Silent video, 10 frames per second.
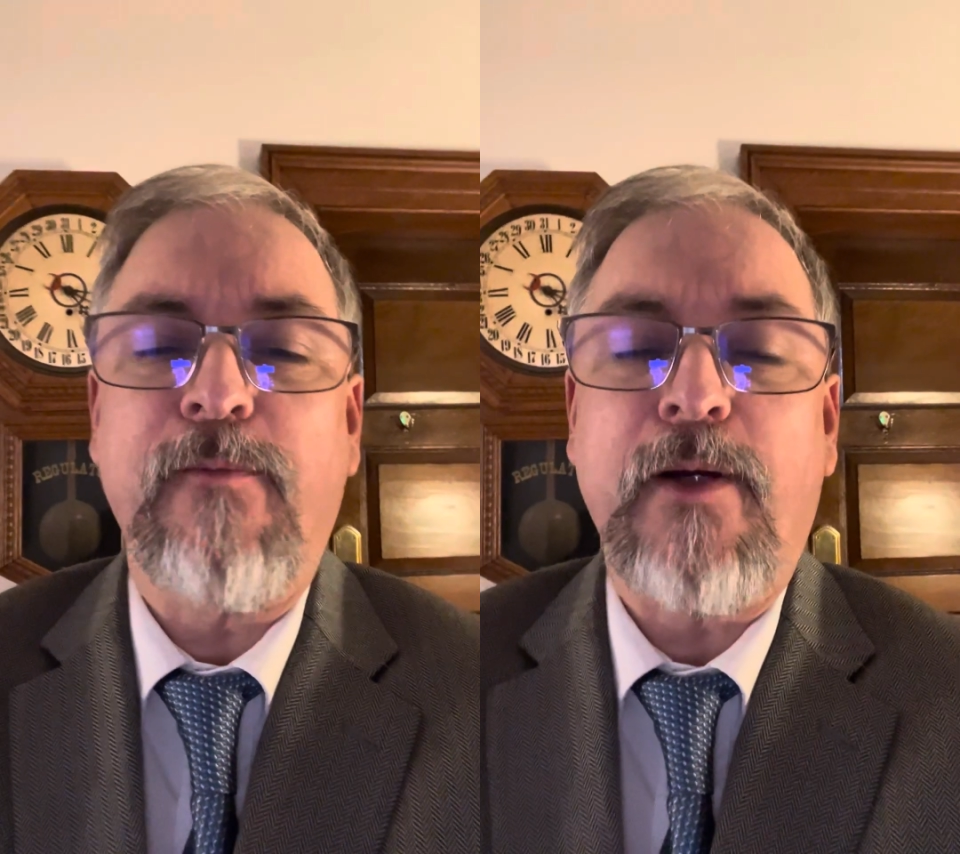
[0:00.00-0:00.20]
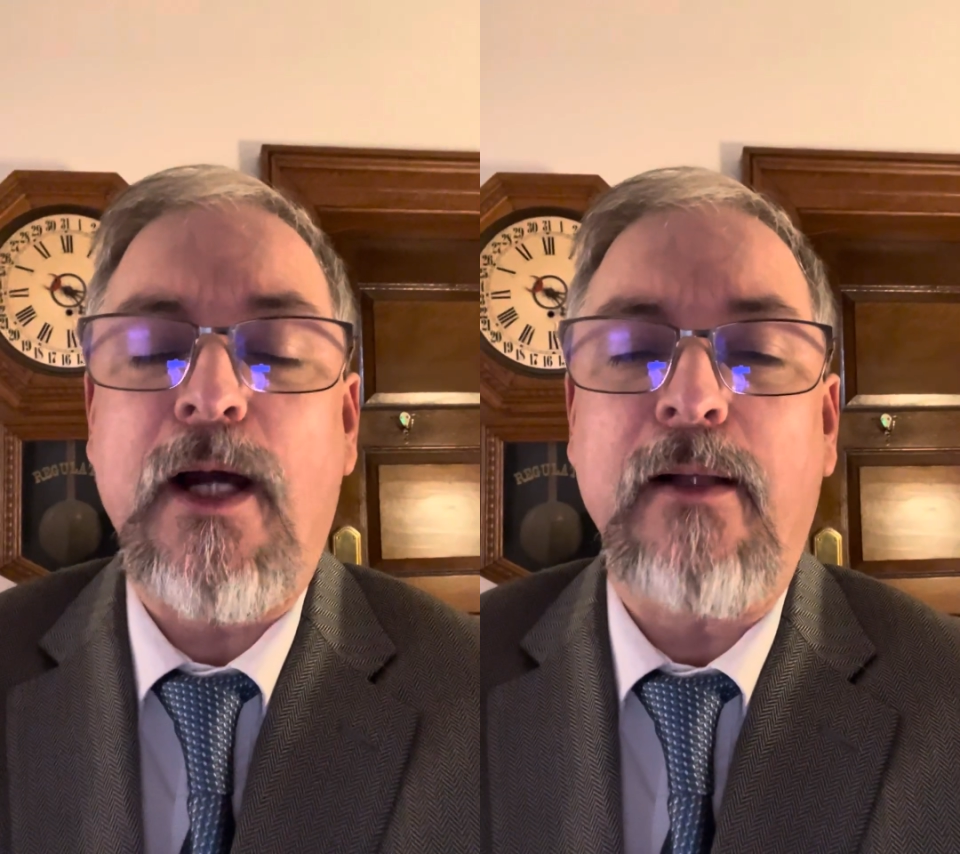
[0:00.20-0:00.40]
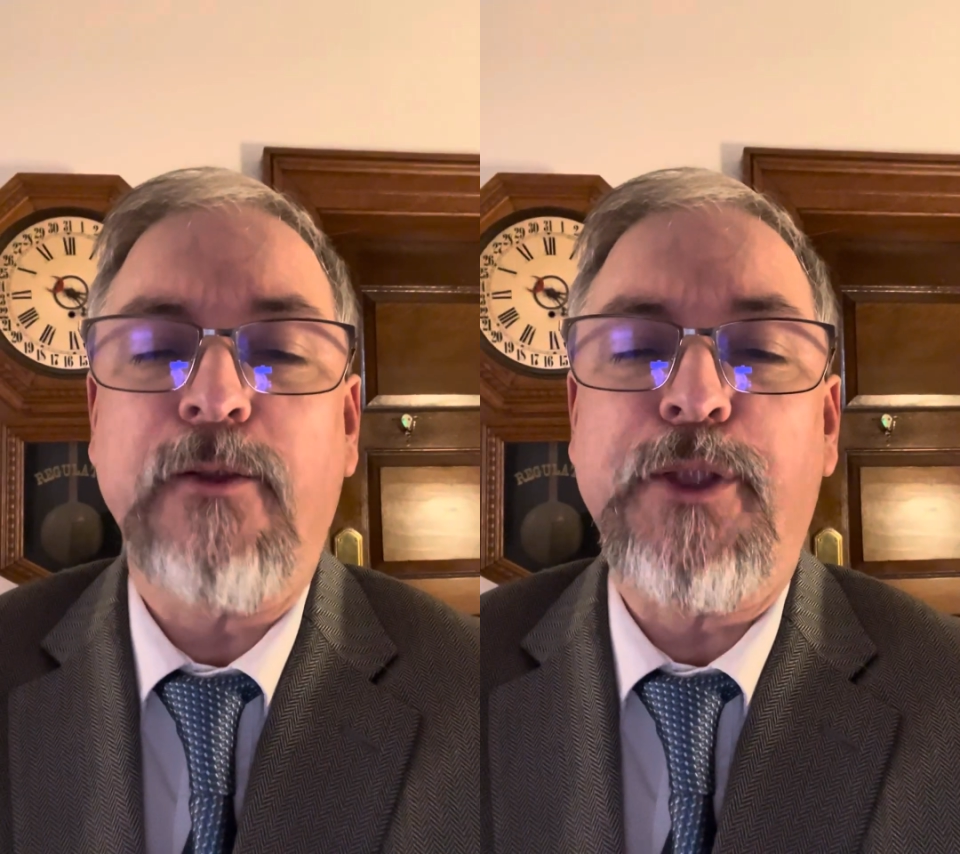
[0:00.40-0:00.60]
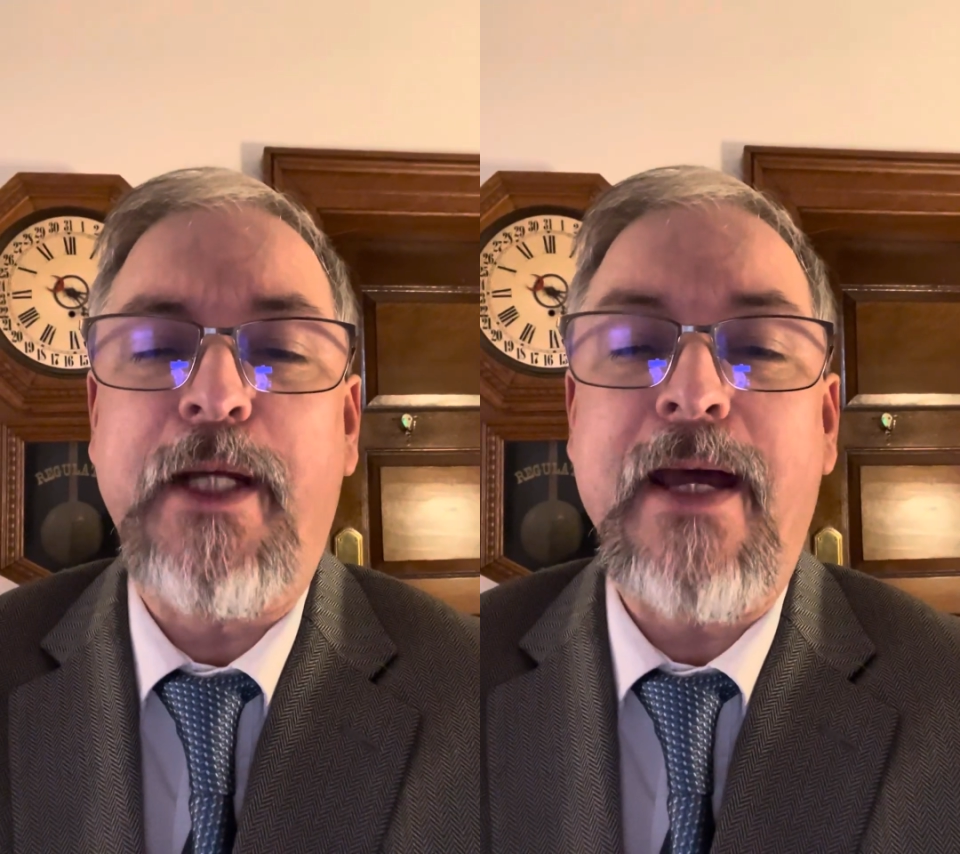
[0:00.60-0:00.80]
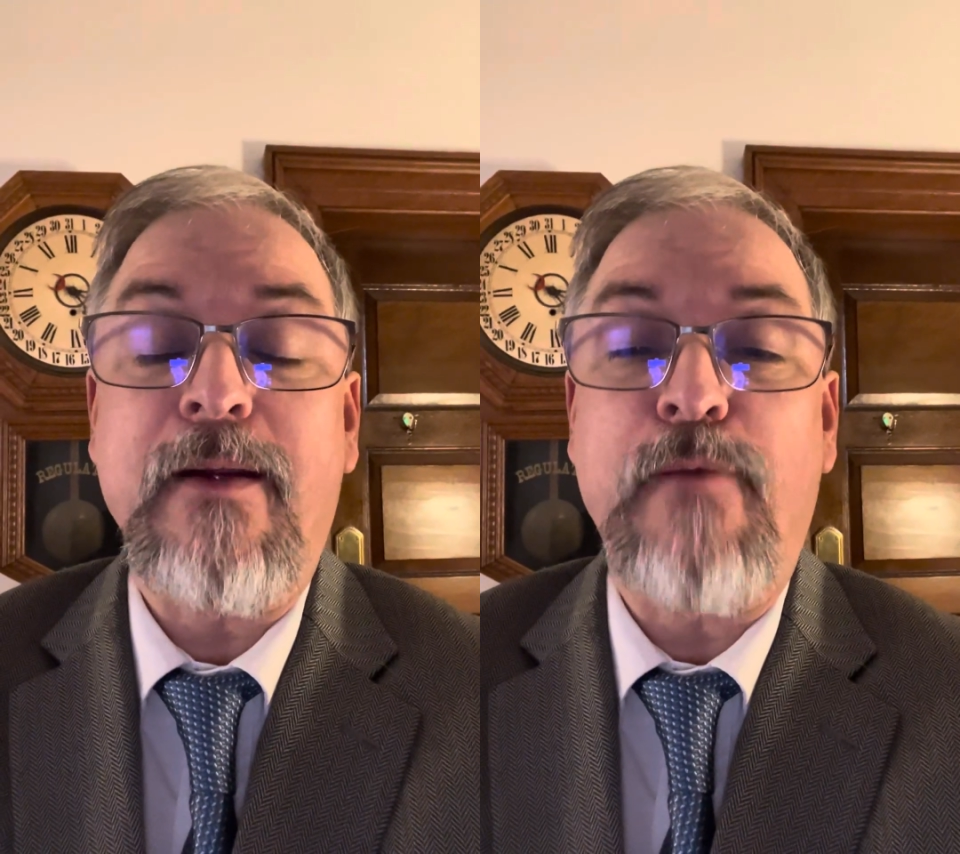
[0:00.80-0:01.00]
of ecology
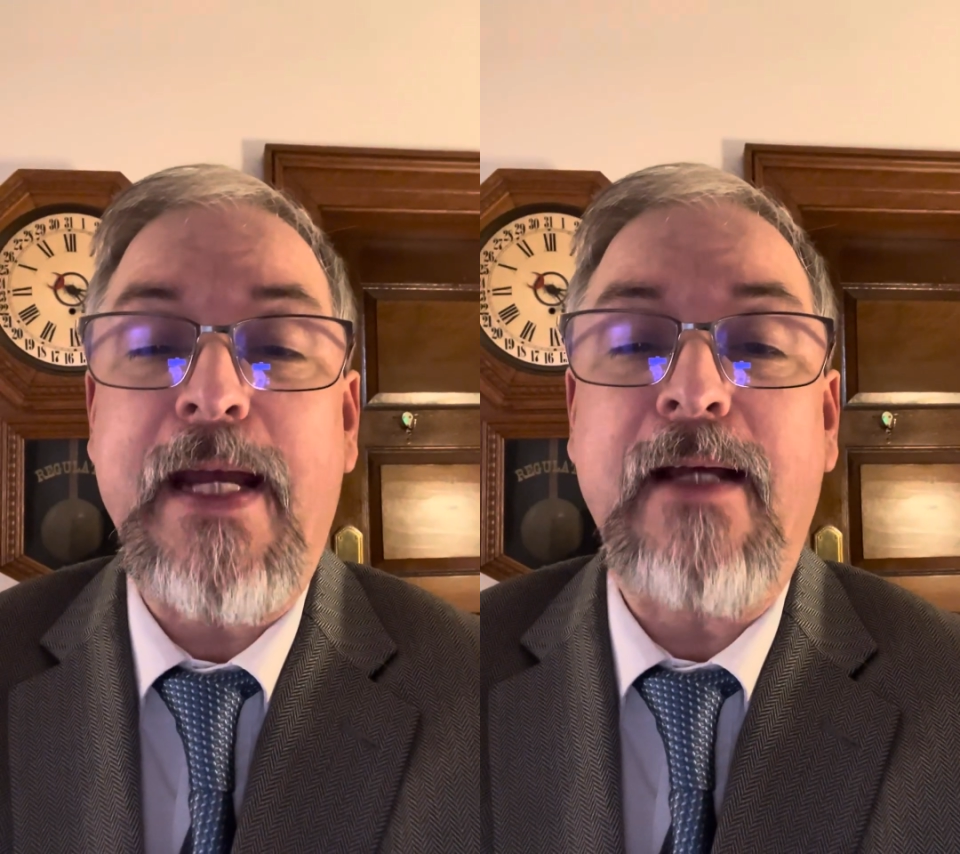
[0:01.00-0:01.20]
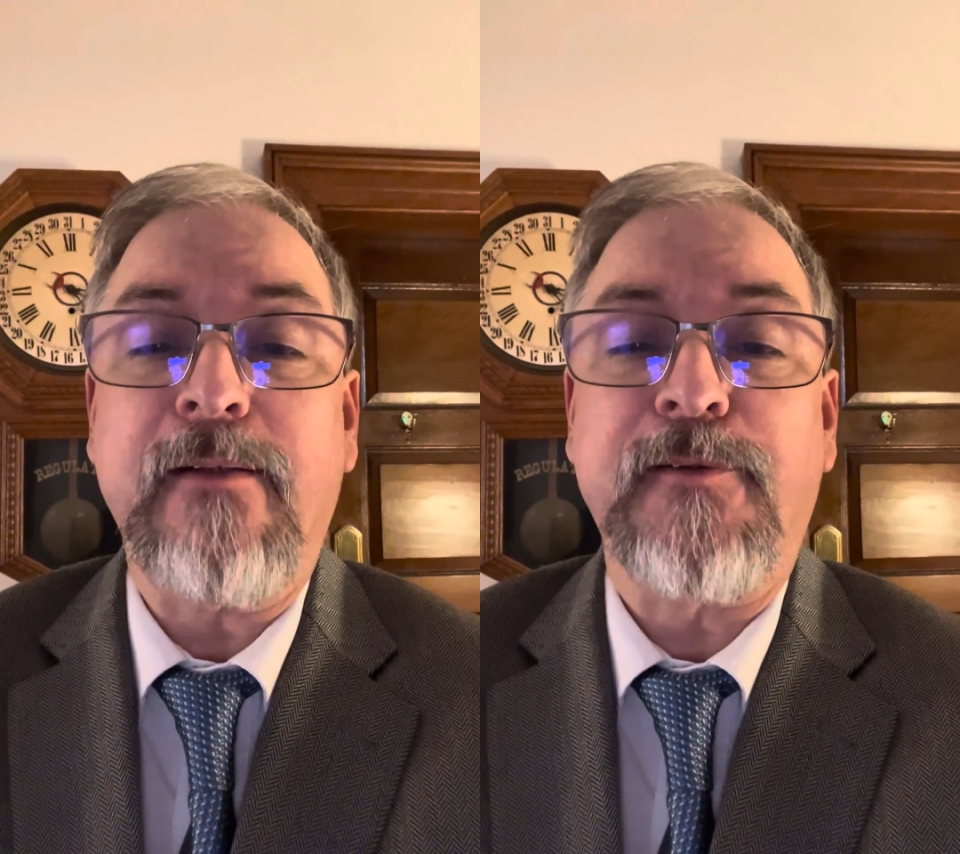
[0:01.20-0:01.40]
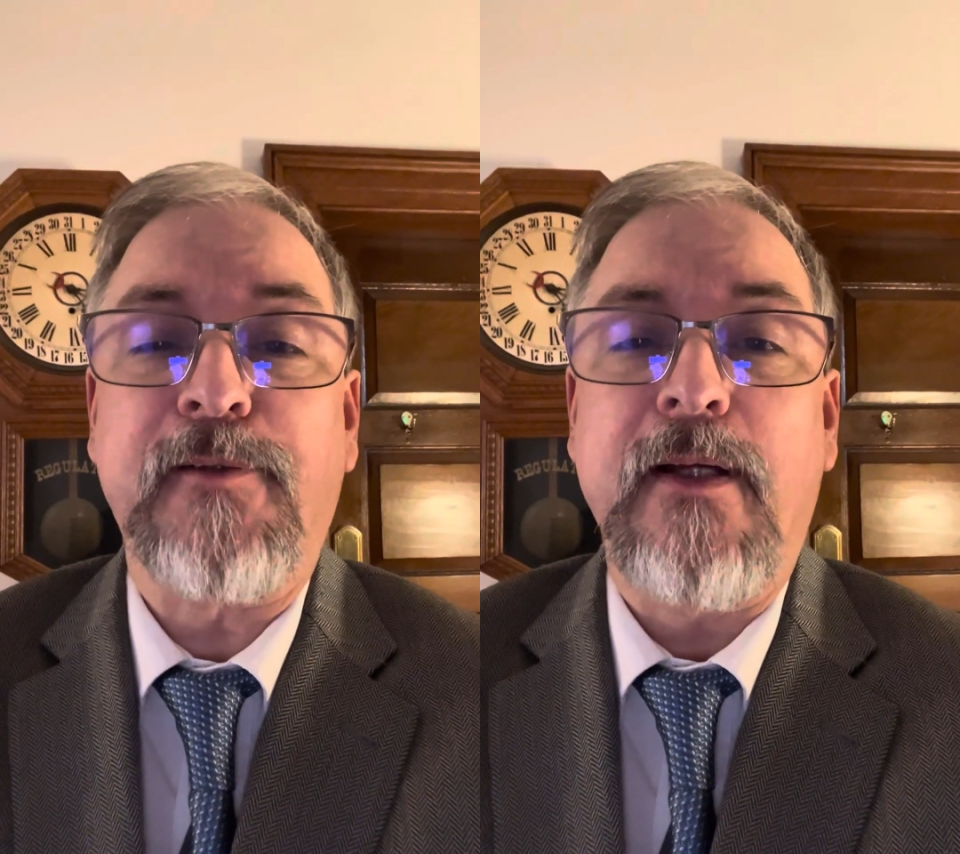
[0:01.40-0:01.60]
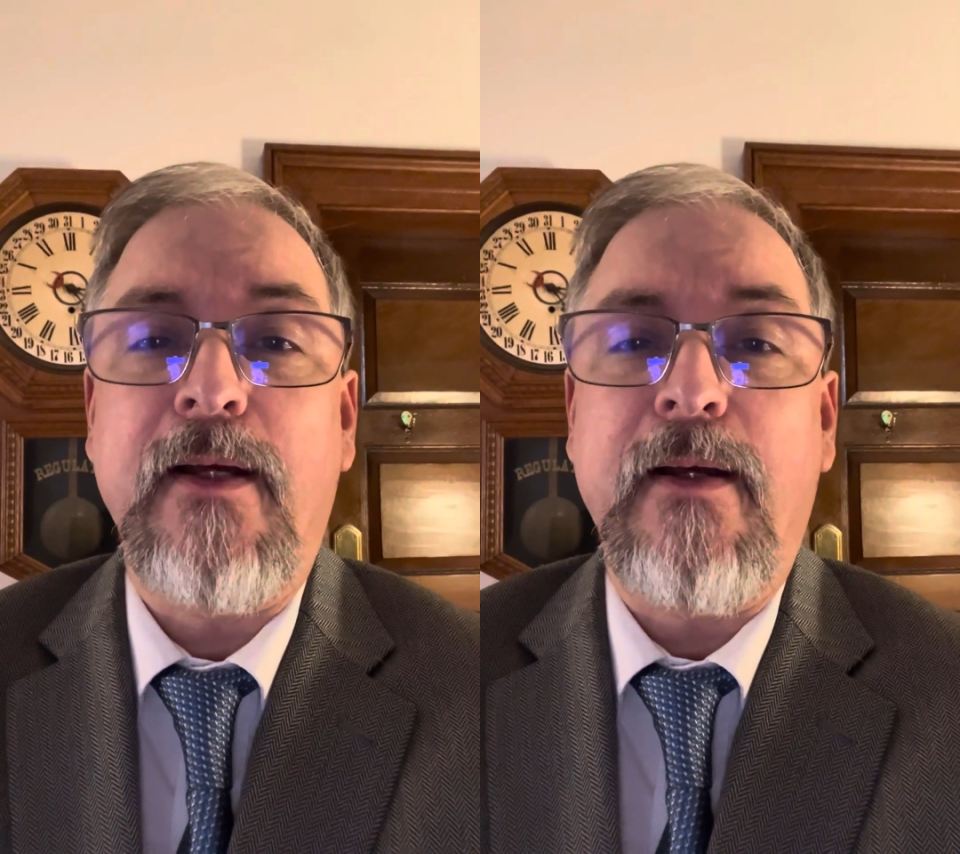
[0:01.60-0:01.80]
had advanced